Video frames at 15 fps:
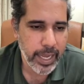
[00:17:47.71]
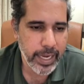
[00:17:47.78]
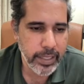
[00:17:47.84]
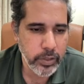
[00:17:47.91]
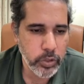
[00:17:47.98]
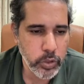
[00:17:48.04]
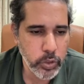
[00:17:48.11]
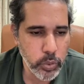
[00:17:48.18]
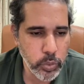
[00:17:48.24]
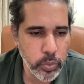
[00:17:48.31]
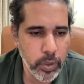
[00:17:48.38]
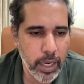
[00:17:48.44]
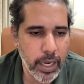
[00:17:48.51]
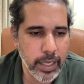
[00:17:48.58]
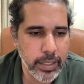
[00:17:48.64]
and
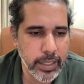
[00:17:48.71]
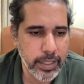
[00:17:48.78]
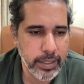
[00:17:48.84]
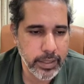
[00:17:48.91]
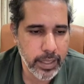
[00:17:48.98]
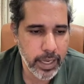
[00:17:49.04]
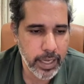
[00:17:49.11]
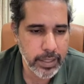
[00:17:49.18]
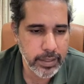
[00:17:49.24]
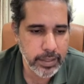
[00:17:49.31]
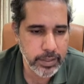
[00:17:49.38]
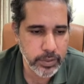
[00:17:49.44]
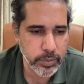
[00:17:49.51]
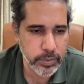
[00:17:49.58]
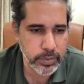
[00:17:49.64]
2 R
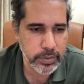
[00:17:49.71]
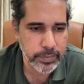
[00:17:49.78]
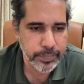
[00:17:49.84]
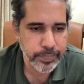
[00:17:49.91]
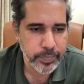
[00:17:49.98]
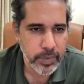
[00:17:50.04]
heroes.